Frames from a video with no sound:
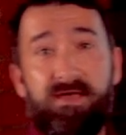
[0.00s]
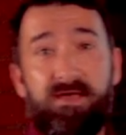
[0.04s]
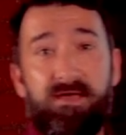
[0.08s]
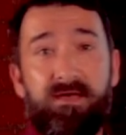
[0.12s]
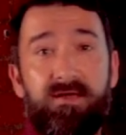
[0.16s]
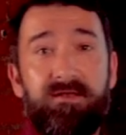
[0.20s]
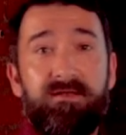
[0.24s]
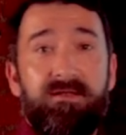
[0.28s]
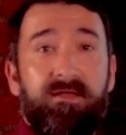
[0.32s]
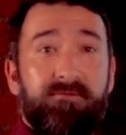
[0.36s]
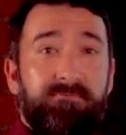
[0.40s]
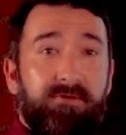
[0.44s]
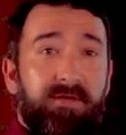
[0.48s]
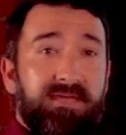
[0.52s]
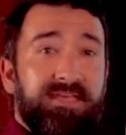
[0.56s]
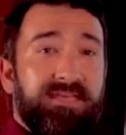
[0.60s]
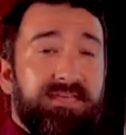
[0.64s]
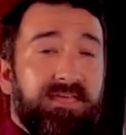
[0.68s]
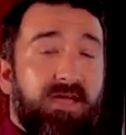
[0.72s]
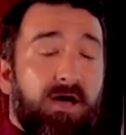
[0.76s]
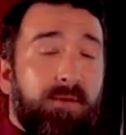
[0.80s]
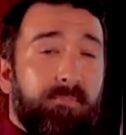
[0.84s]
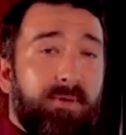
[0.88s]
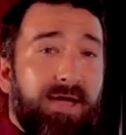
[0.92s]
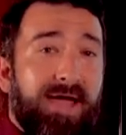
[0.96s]
uh, another
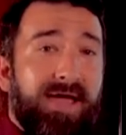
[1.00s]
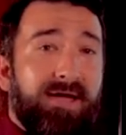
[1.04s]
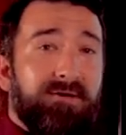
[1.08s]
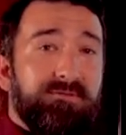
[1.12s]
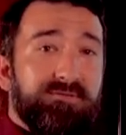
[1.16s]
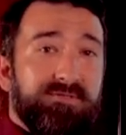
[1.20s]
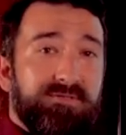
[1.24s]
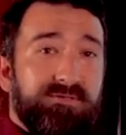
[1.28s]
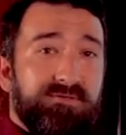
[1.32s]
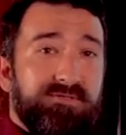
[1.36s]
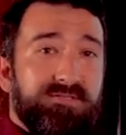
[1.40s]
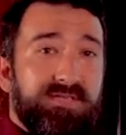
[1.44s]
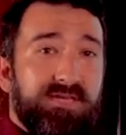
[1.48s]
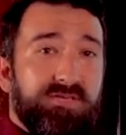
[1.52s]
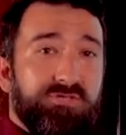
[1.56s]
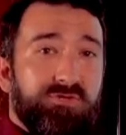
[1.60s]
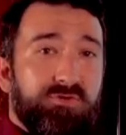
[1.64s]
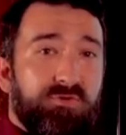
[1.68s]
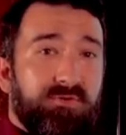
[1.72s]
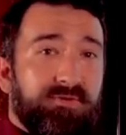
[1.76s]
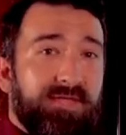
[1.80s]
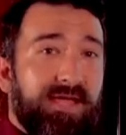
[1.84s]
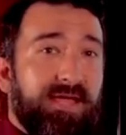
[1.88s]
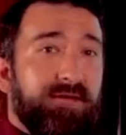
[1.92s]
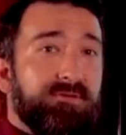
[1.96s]
iiyama how-to session
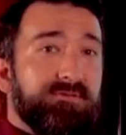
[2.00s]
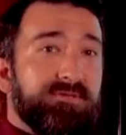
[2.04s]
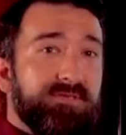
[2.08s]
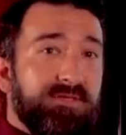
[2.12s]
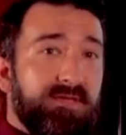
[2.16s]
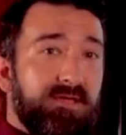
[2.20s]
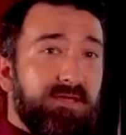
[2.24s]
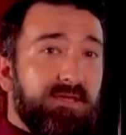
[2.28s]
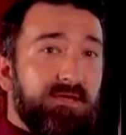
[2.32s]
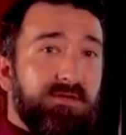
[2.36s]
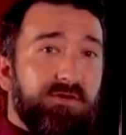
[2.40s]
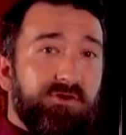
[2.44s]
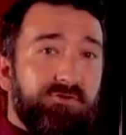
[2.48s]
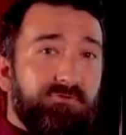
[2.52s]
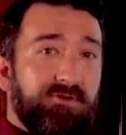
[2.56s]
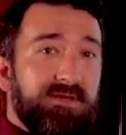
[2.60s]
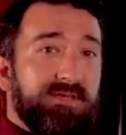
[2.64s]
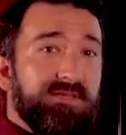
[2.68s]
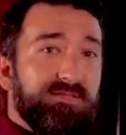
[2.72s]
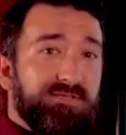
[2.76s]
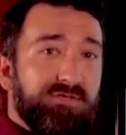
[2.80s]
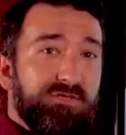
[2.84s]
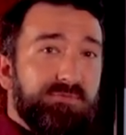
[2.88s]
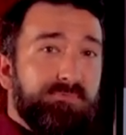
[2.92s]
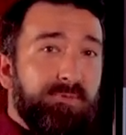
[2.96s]
on how to create
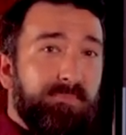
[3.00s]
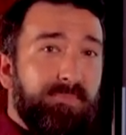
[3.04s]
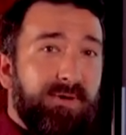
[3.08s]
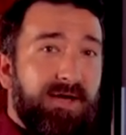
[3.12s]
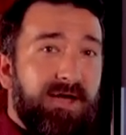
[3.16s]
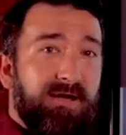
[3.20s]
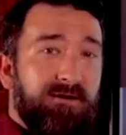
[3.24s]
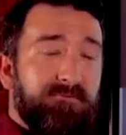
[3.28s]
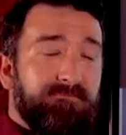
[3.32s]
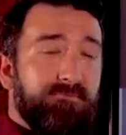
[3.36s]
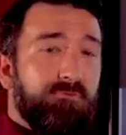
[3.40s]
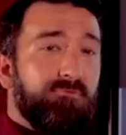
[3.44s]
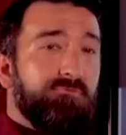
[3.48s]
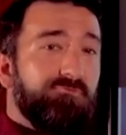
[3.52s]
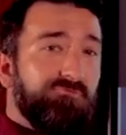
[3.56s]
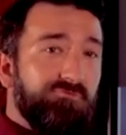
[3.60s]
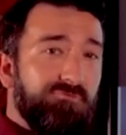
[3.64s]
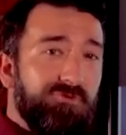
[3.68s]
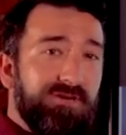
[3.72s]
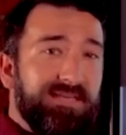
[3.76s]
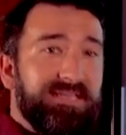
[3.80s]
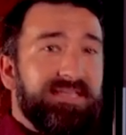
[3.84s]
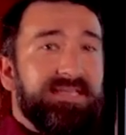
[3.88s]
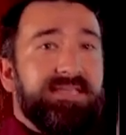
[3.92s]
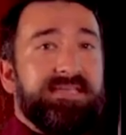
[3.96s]
super powerful,
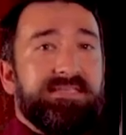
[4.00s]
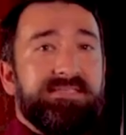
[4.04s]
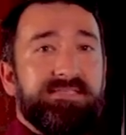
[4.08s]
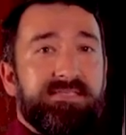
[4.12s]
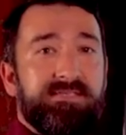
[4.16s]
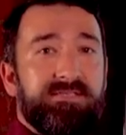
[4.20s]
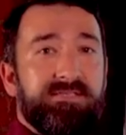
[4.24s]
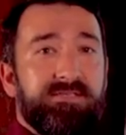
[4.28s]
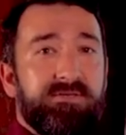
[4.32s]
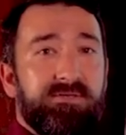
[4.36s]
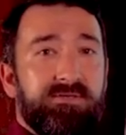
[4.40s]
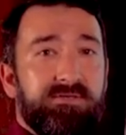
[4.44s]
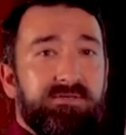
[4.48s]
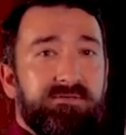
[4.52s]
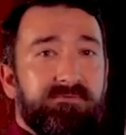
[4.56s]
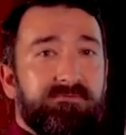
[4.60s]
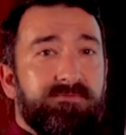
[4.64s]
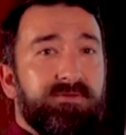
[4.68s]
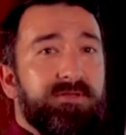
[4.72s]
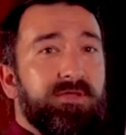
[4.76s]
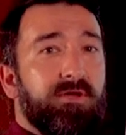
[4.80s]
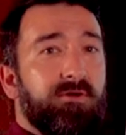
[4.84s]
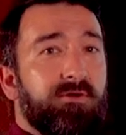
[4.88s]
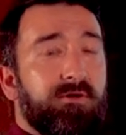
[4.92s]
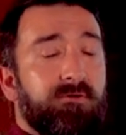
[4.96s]
really easy to use
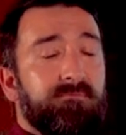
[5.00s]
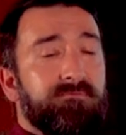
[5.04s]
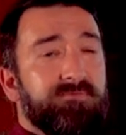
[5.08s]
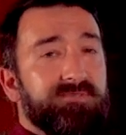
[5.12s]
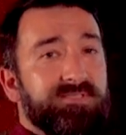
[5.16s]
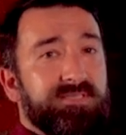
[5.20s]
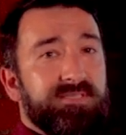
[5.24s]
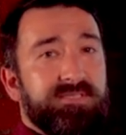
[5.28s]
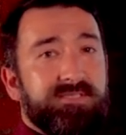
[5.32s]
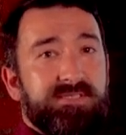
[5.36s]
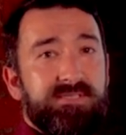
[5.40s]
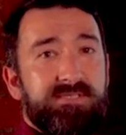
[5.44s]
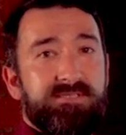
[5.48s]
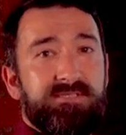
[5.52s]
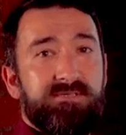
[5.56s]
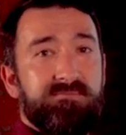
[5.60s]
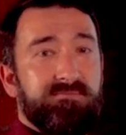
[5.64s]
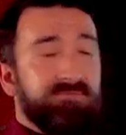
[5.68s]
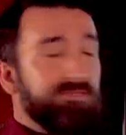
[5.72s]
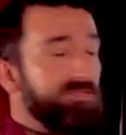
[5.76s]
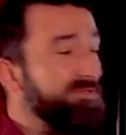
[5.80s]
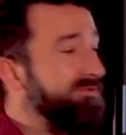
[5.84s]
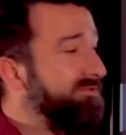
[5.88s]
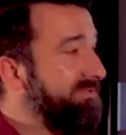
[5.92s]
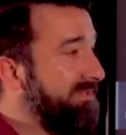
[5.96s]
video conferencing
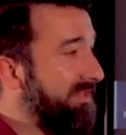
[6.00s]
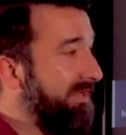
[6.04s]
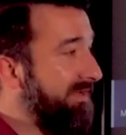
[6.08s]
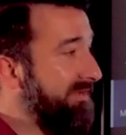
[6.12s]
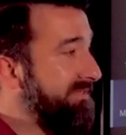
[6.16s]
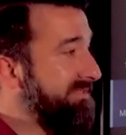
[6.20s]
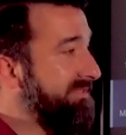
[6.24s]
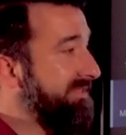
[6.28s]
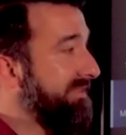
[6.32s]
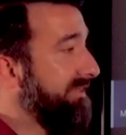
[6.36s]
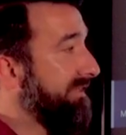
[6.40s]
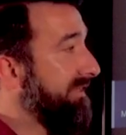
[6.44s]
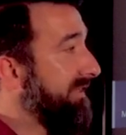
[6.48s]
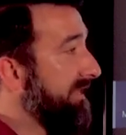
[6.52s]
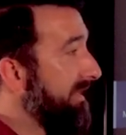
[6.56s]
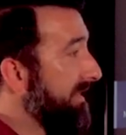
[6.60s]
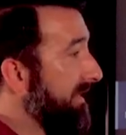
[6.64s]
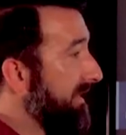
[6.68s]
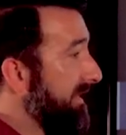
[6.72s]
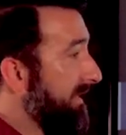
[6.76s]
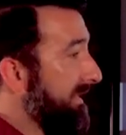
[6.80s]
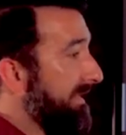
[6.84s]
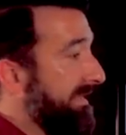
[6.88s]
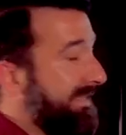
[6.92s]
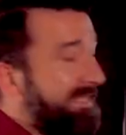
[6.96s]
systems utilizing
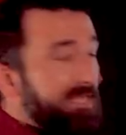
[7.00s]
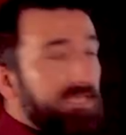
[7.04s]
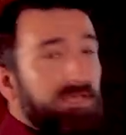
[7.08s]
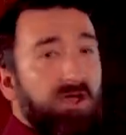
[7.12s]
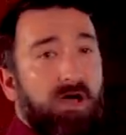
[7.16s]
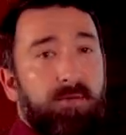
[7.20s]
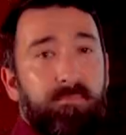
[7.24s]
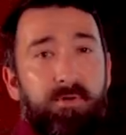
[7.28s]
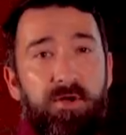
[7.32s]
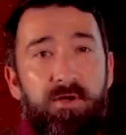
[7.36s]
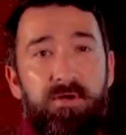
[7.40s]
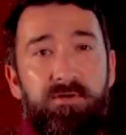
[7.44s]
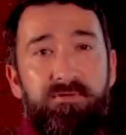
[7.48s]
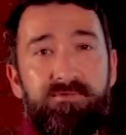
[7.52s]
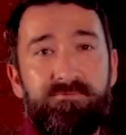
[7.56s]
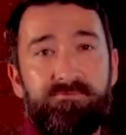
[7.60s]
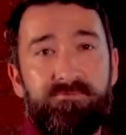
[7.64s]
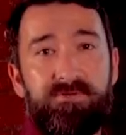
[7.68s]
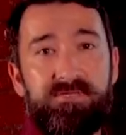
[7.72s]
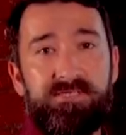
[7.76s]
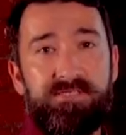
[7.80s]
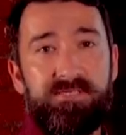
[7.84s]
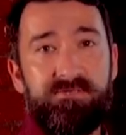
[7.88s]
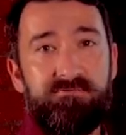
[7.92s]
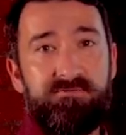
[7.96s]
iiyama O
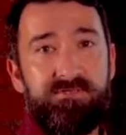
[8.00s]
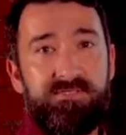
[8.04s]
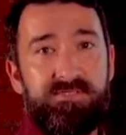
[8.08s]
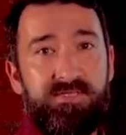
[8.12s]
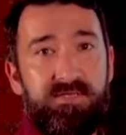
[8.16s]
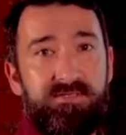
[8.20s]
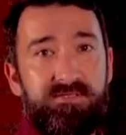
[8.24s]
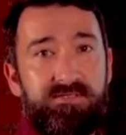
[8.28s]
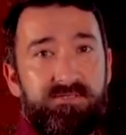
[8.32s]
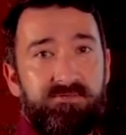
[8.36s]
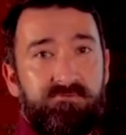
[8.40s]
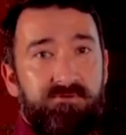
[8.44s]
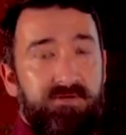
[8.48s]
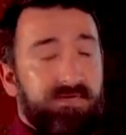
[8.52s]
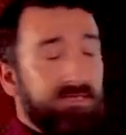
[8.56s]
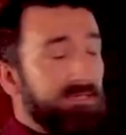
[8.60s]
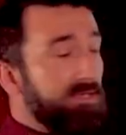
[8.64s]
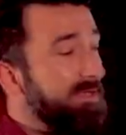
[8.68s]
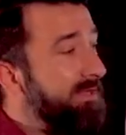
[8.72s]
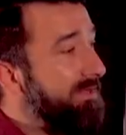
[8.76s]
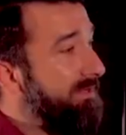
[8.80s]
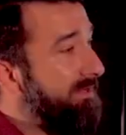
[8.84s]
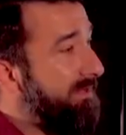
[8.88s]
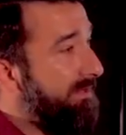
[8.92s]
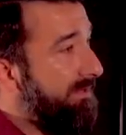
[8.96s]
three series touchscreen,
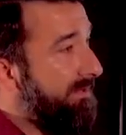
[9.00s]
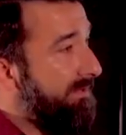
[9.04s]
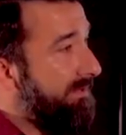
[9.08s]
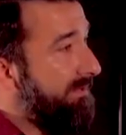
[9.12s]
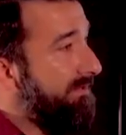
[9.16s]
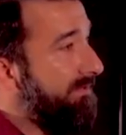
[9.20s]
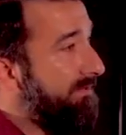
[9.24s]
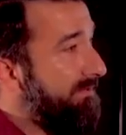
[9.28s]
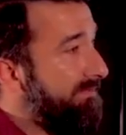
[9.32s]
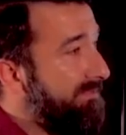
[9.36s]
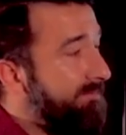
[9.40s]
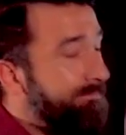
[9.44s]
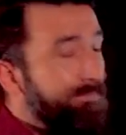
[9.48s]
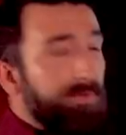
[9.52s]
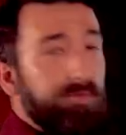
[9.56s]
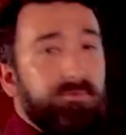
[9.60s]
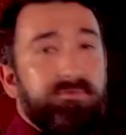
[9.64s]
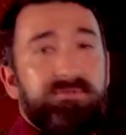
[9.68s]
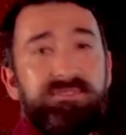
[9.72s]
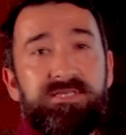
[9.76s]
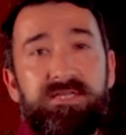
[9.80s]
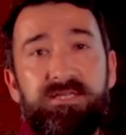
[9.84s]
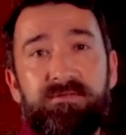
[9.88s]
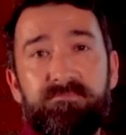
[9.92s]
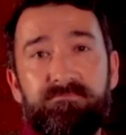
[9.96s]
the
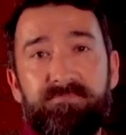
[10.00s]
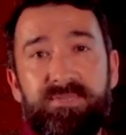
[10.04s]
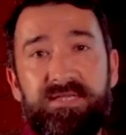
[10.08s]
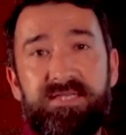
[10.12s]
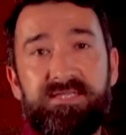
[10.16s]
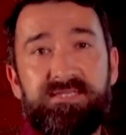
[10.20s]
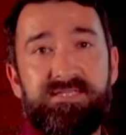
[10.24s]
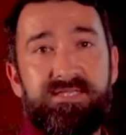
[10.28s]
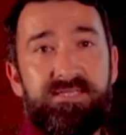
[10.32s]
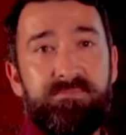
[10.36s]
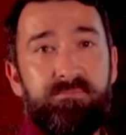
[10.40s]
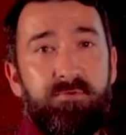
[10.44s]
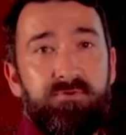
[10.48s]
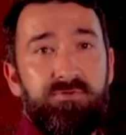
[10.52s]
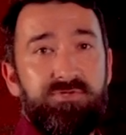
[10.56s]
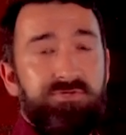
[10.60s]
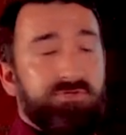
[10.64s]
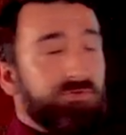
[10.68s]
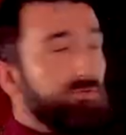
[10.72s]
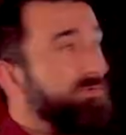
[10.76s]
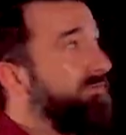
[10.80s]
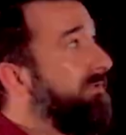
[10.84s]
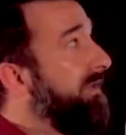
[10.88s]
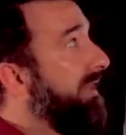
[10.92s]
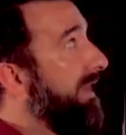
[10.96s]
built-in P C
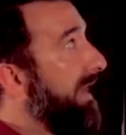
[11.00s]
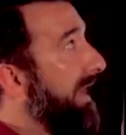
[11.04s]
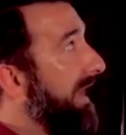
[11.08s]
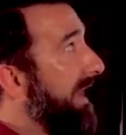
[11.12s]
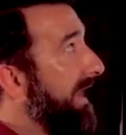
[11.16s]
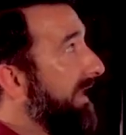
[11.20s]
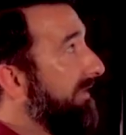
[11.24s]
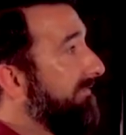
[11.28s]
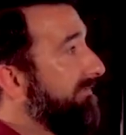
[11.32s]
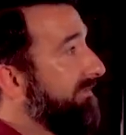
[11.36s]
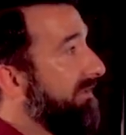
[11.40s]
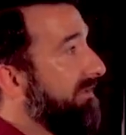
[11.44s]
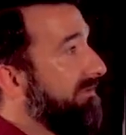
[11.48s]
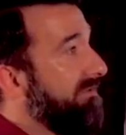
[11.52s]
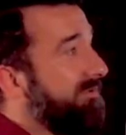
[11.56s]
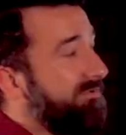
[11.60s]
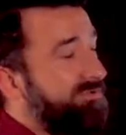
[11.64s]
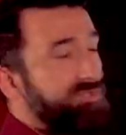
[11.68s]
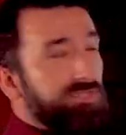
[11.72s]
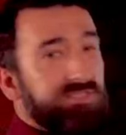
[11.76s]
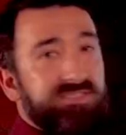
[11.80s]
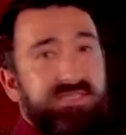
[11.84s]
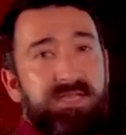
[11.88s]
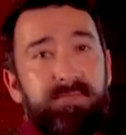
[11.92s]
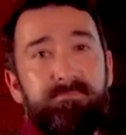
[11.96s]
module, and a
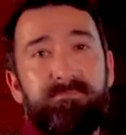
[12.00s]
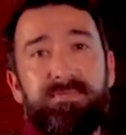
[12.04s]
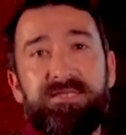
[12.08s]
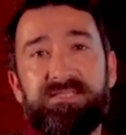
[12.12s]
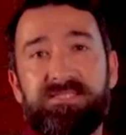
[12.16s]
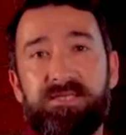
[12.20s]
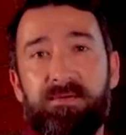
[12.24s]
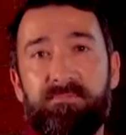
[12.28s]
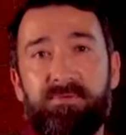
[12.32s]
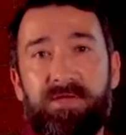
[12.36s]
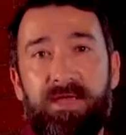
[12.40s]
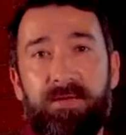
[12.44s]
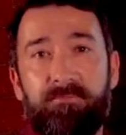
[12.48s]
Logitech Meetup